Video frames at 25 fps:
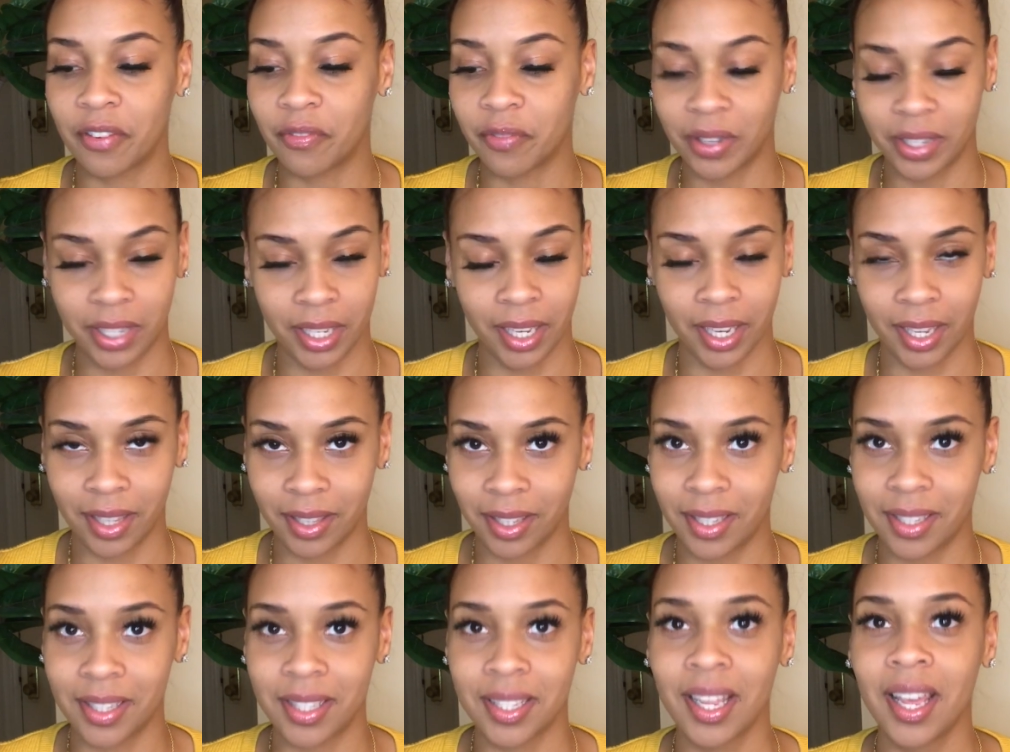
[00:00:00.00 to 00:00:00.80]

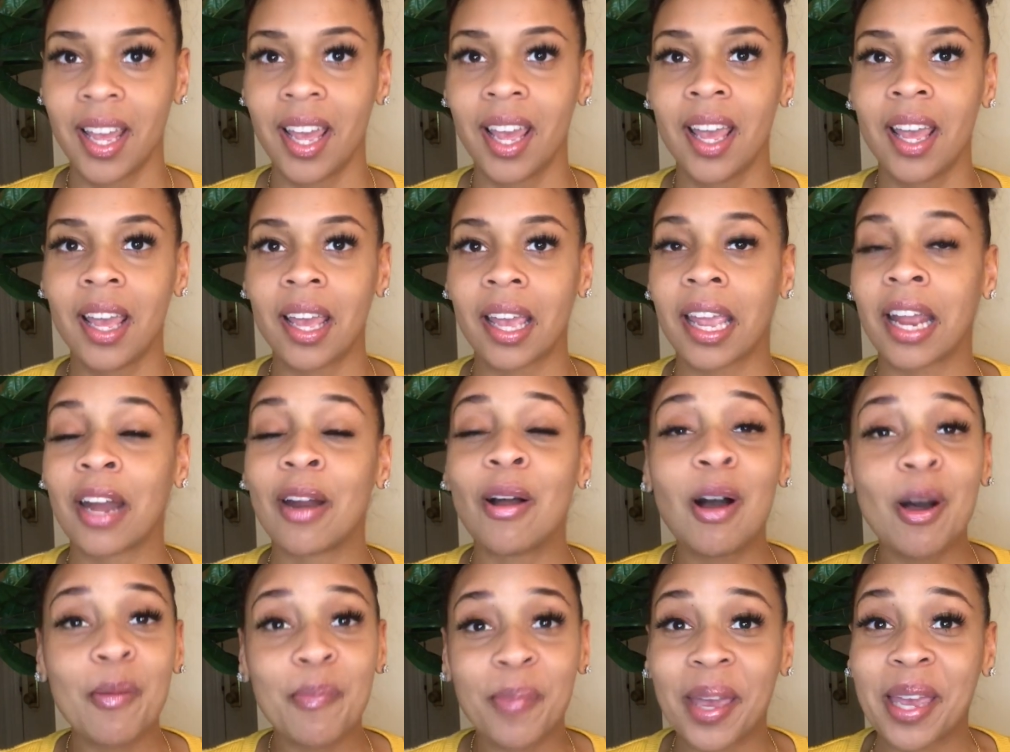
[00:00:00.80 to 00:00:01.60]
ridiculous. And
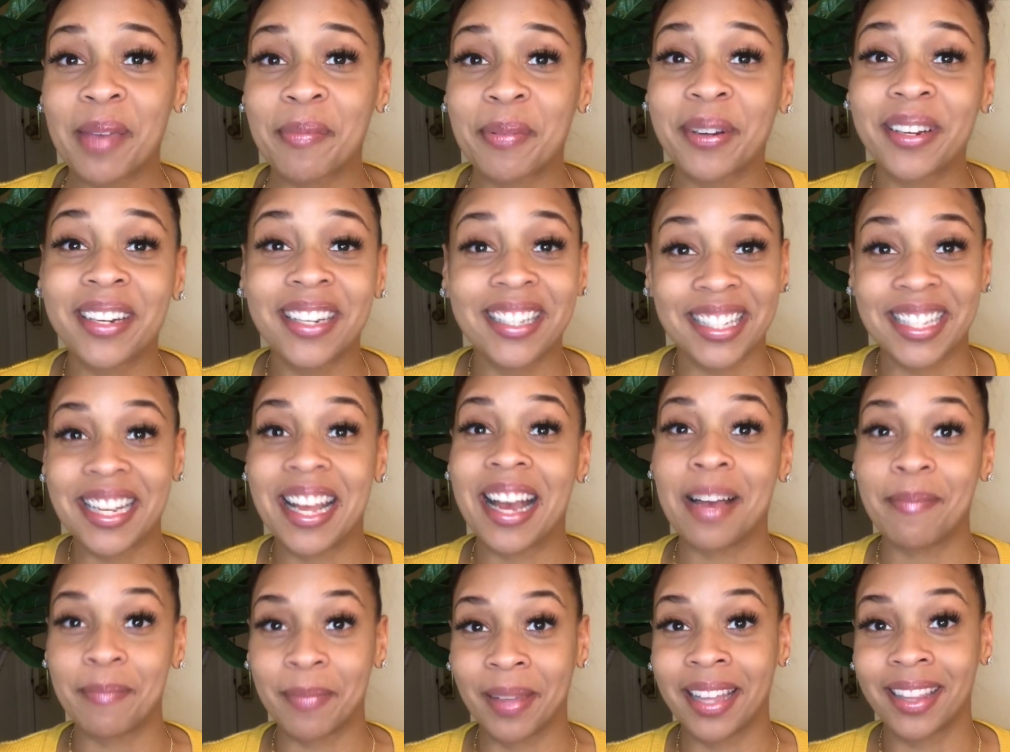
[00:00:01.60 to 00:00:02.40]
all paper is
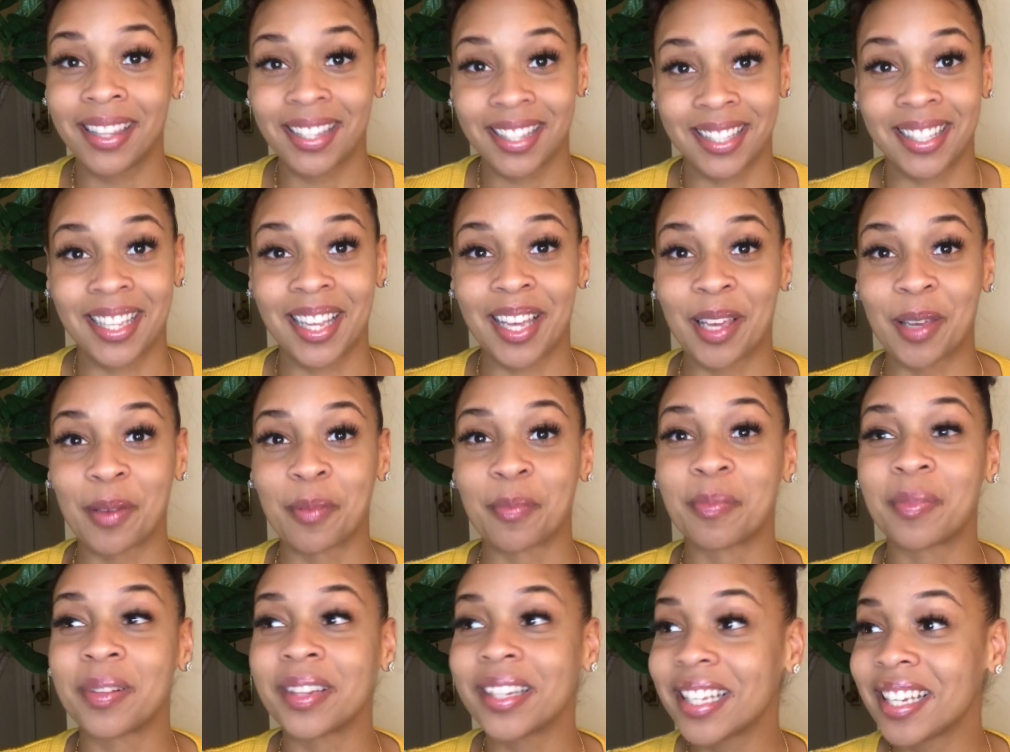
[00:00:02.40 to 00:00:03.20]
not made the same.
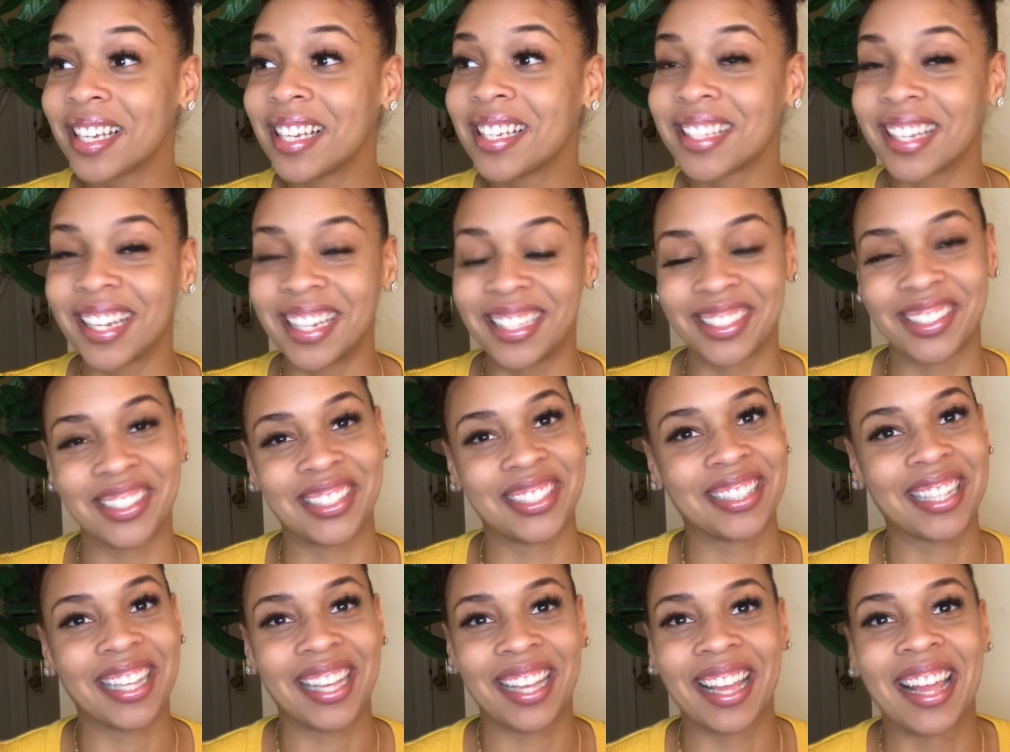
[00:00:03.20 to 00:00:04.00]
Please
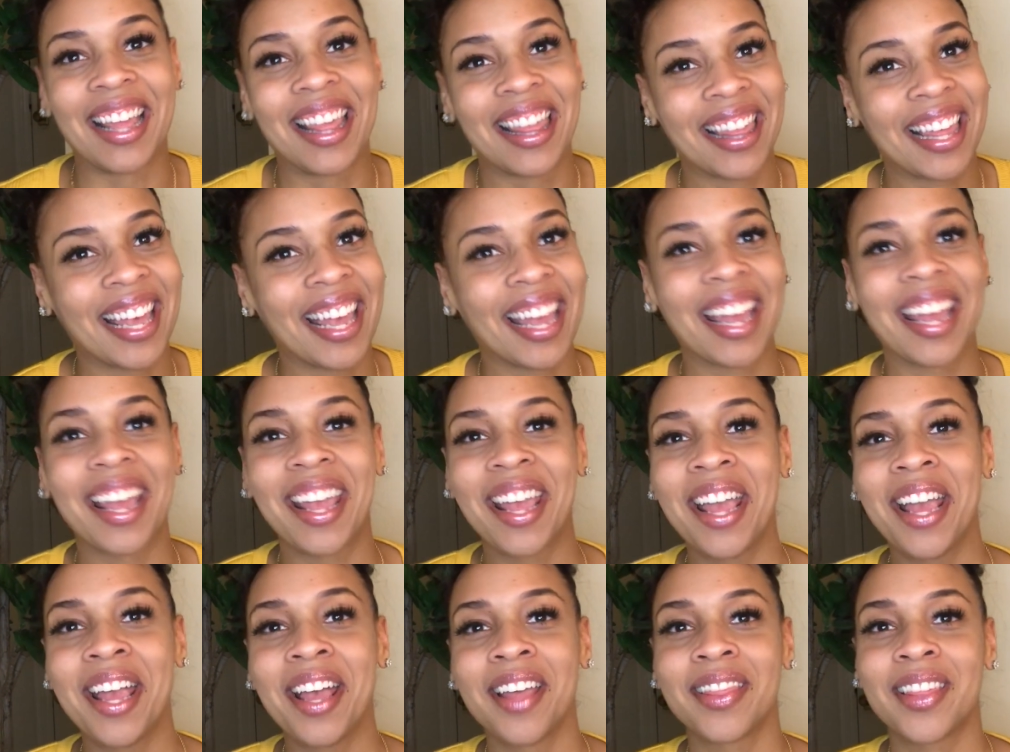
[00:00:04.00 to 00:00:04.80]
understand that.
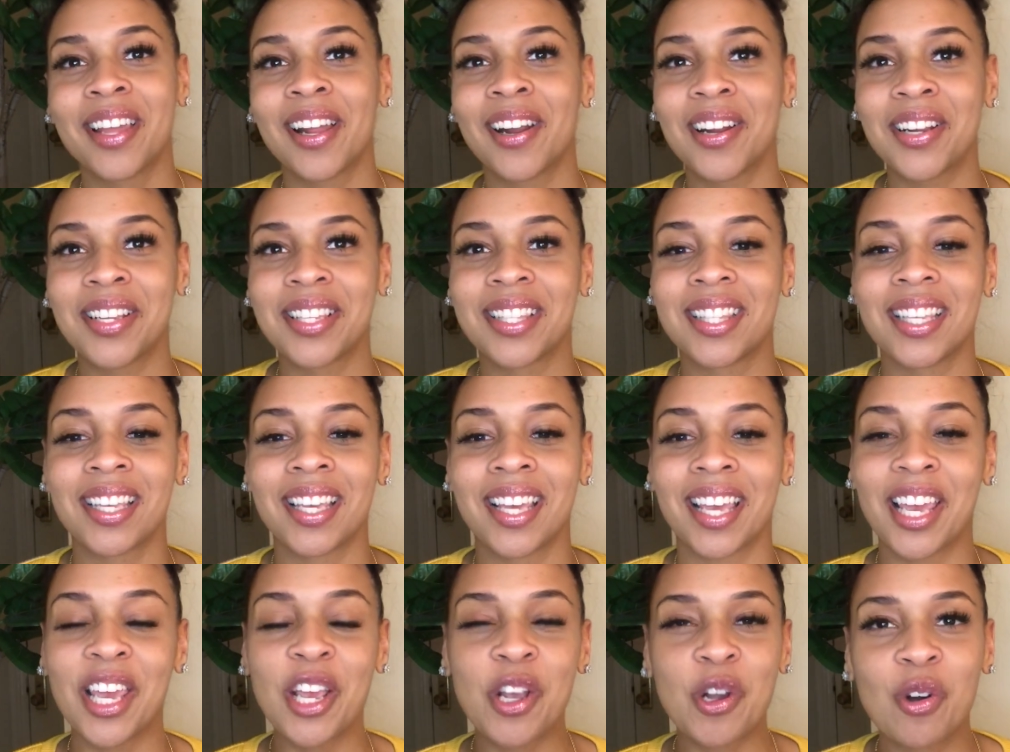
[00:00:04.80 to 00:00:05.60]
There's the
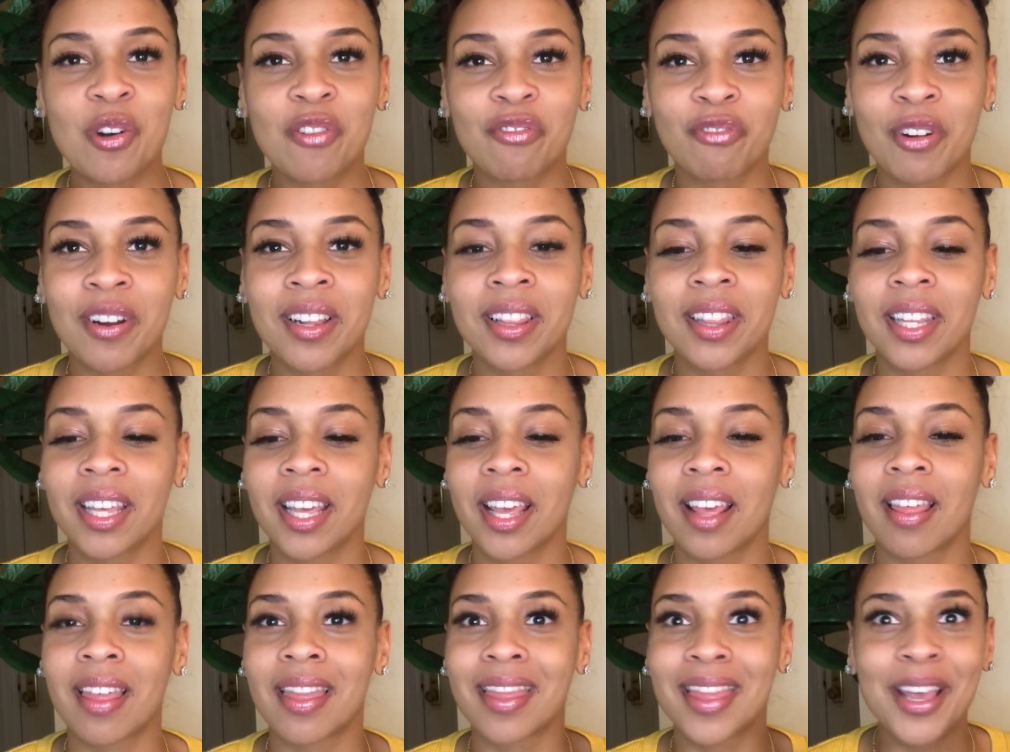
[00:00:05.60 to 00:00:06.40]

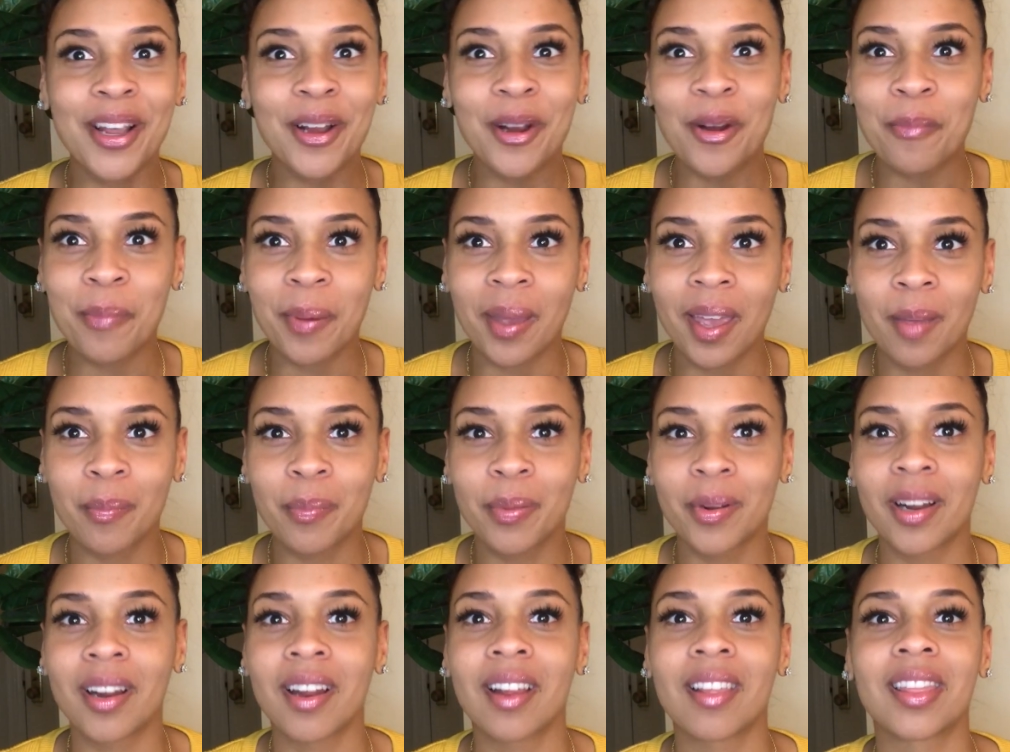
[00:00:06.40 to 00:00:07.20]
eco-friendly thicker
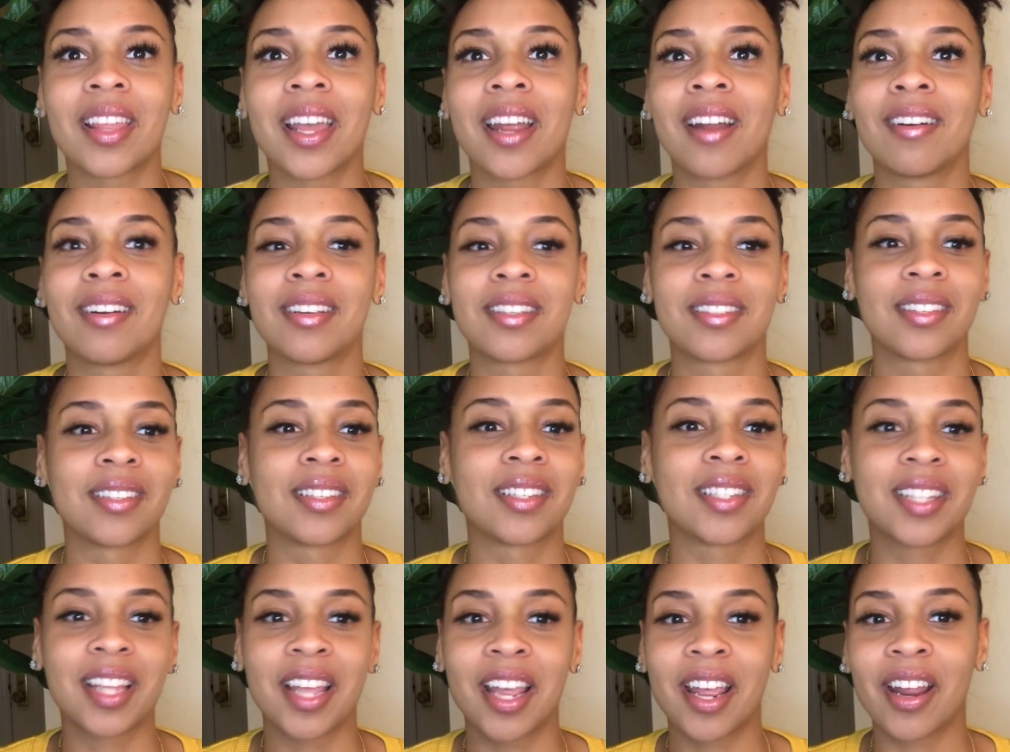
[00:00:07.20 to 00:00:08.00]
paper. There's the
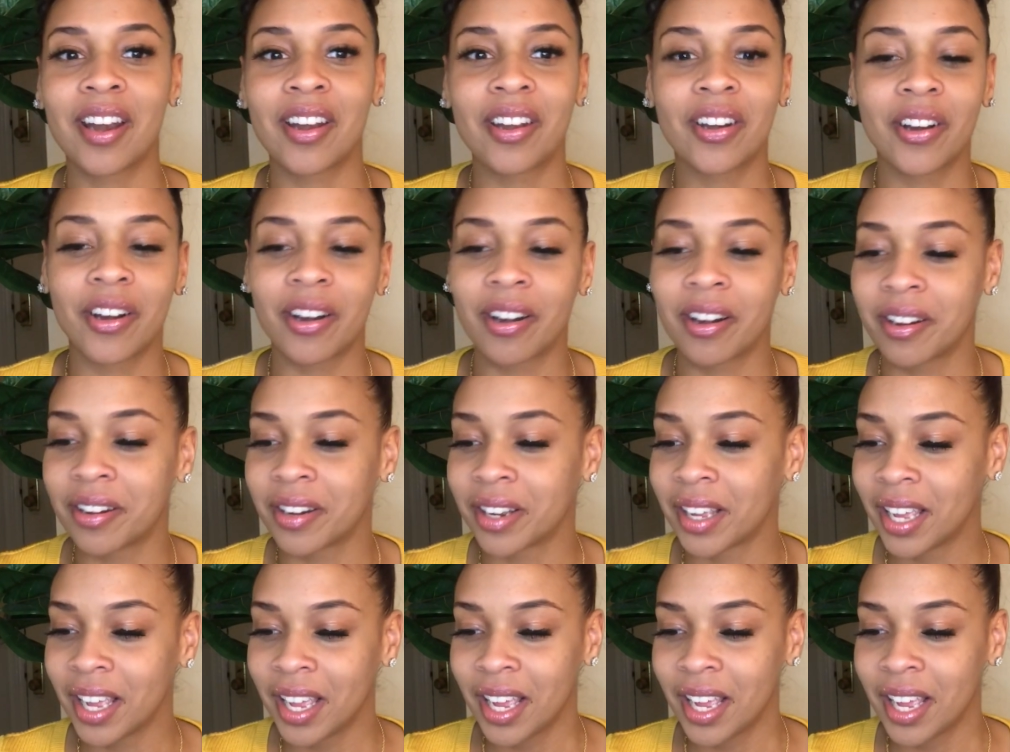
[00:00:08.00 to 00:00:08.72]
standard